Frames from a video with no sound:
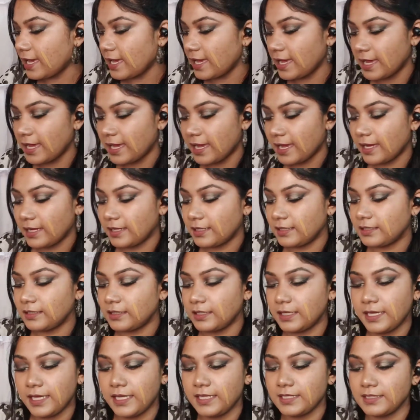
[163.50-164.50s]
And
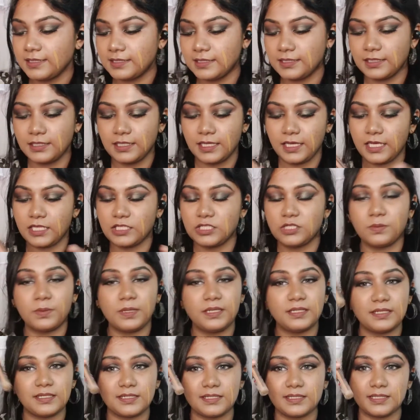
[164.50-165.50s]
instant age
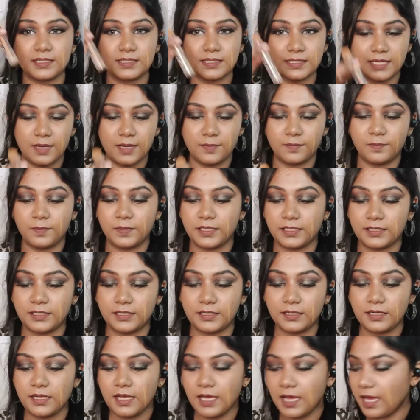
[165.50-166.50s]
when this is
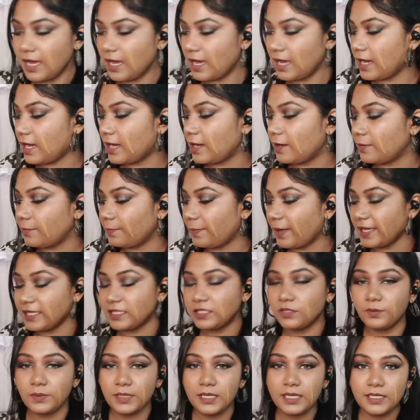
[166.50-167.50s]
completed. By
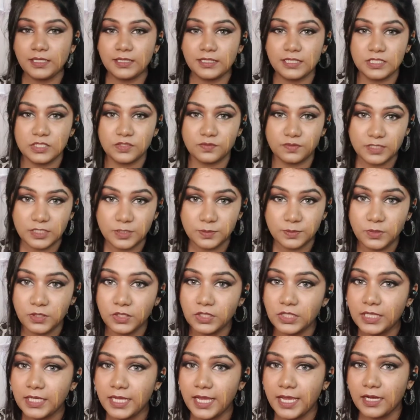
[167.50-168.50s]
the way, the Swiss
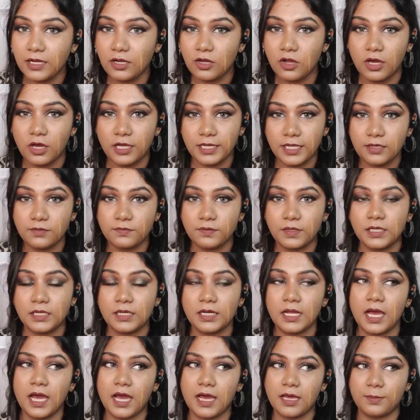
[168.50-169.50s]
Beauty and L'Oreal one
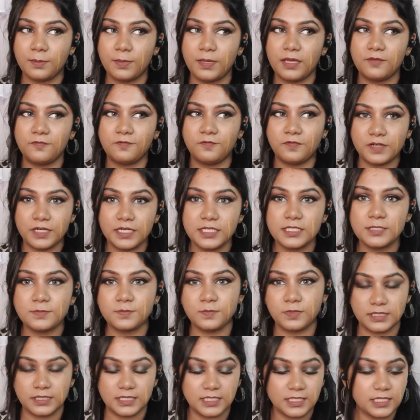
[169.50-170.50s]
are my first
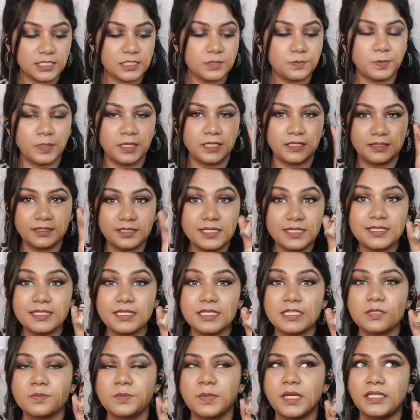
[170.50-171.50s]
purchase, but this
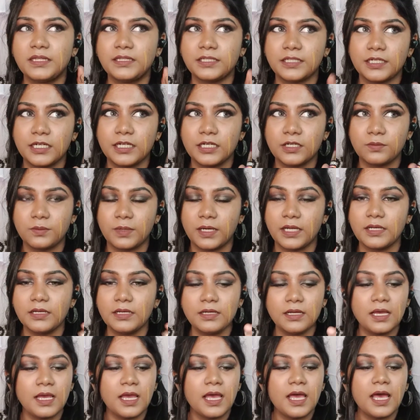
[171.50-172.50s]
is my third
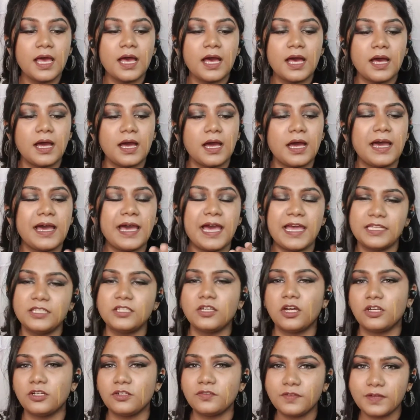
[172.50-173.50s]
one. I
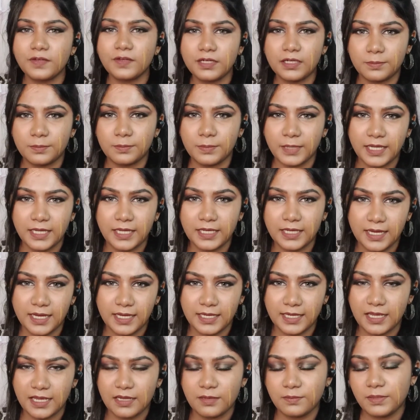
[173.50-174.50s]
thought of buying
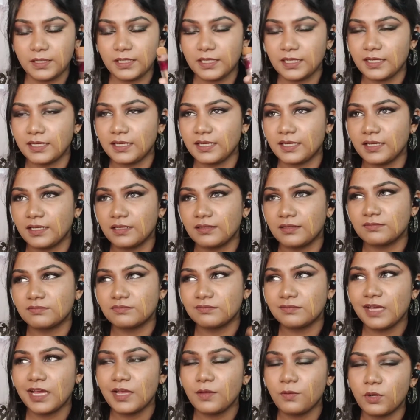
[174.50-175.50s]
again, but again
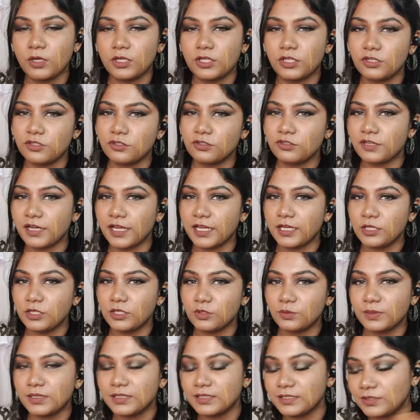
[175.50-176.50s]
I wanted to try
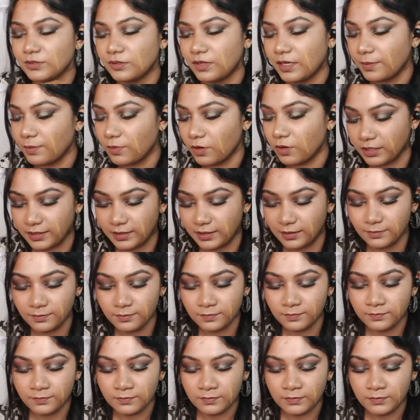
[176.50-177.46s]
new ones, so I bought them.